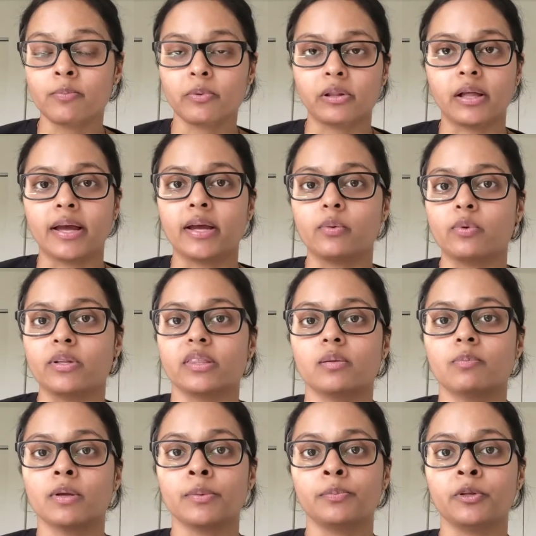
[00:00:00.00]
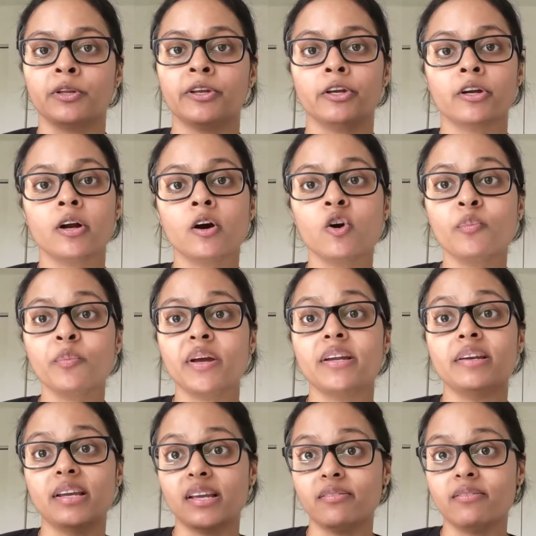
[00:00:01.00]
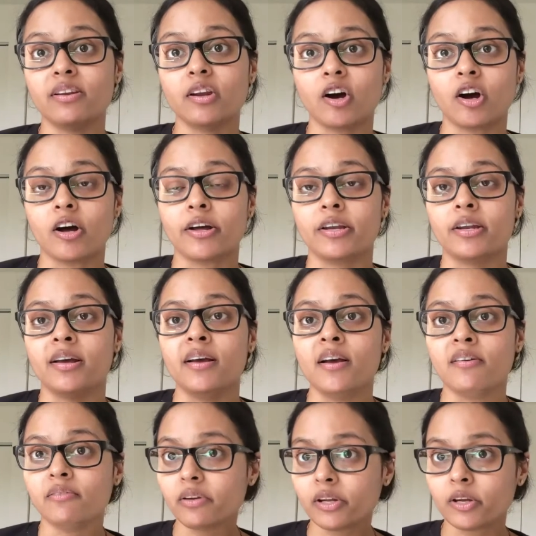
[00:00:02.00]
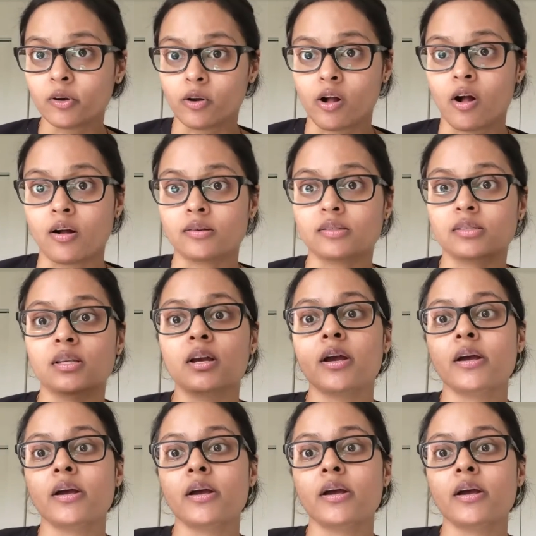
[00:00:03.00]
play with the people in your home and even on video calls.